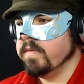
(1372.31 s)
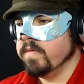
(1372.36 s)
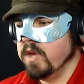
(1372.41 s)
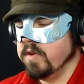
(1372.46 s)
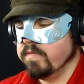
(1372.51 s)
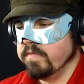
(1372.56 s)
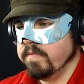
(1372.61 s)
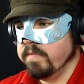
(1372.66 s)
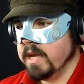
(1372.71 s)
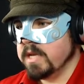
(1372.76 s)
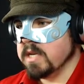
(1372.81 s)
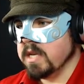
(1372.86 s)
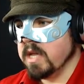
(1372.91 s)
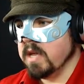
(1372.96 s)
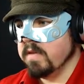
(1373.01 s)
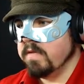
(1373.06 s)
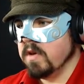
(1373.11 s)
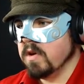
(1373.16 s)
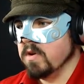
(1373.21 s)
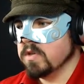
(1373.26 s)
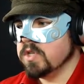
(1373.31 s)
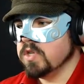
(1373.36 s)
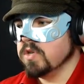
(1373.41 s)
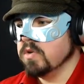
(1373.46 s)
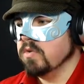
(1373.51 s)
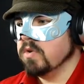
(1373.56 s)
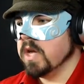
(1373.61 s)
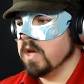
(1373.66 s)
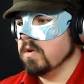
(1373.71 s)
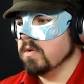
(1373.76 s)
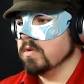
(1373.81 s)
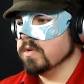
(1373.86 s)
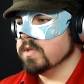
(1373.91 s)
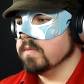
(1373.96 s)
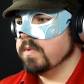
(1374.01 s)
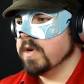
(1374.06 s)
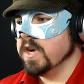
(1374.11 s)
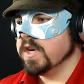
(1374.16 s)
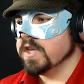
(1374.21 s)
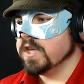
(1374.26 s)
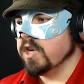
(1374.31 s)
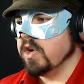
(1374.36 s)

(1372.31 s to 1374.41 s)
you basically, if you've got a toolkit or some perks,